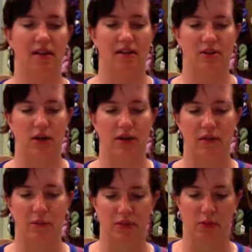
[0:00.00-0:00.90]
So every
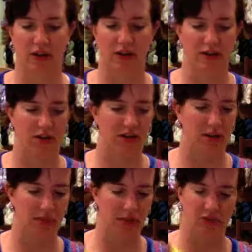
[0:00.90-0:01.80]
once in a while a yarn
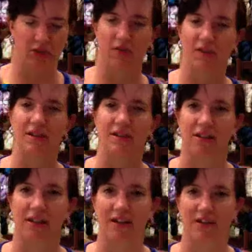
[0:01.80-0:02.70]
company will do this. They'll
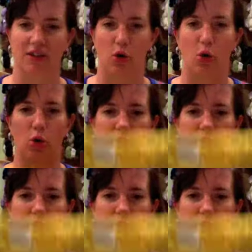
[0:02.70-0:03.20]
give us a whole